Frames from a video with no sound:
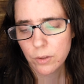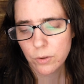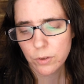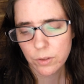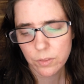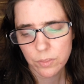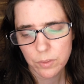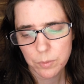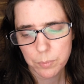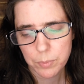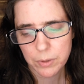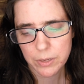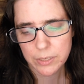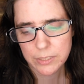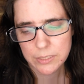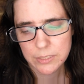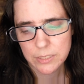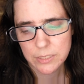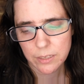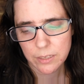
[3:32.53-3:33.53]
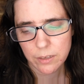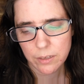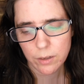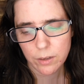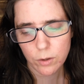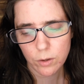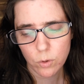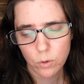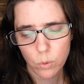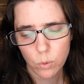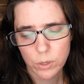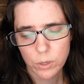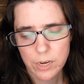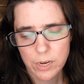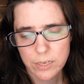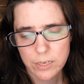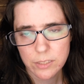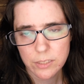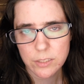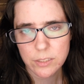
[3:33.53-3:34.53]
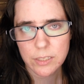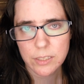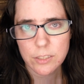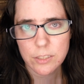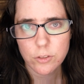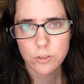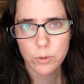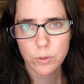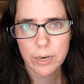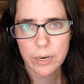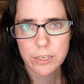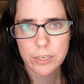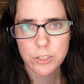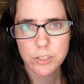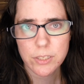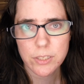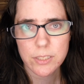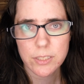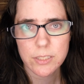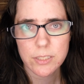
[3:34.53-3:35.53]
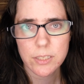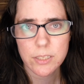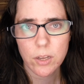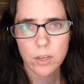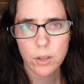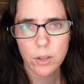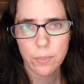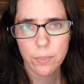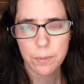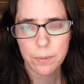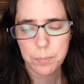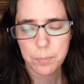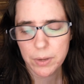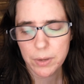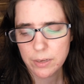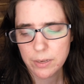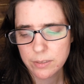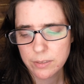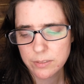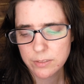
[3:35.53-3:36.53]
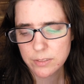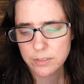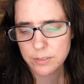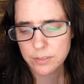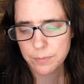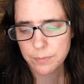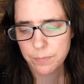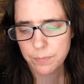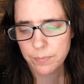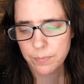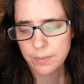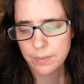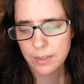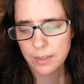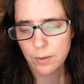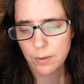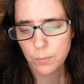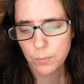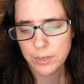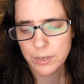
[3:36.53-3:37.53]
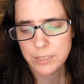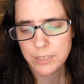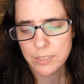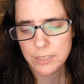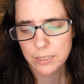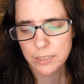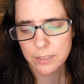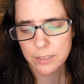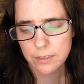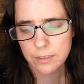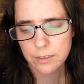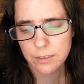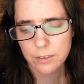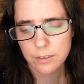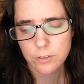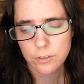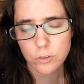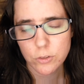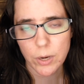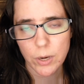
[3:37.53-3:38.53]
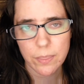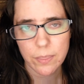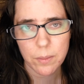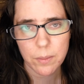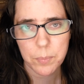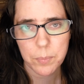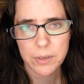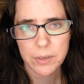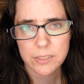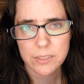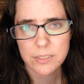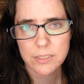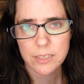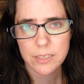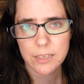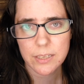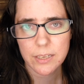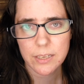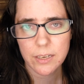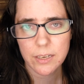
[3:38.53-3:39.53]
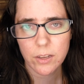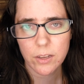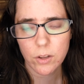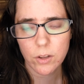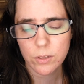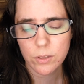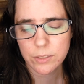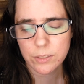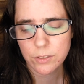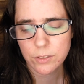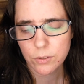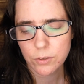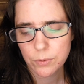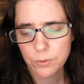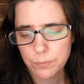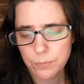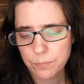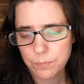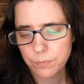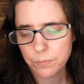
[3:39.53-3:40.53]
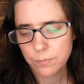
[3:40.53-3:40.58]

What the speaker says: Cook the pasta according to the directions on the box. When done, drain the pasta in a colander.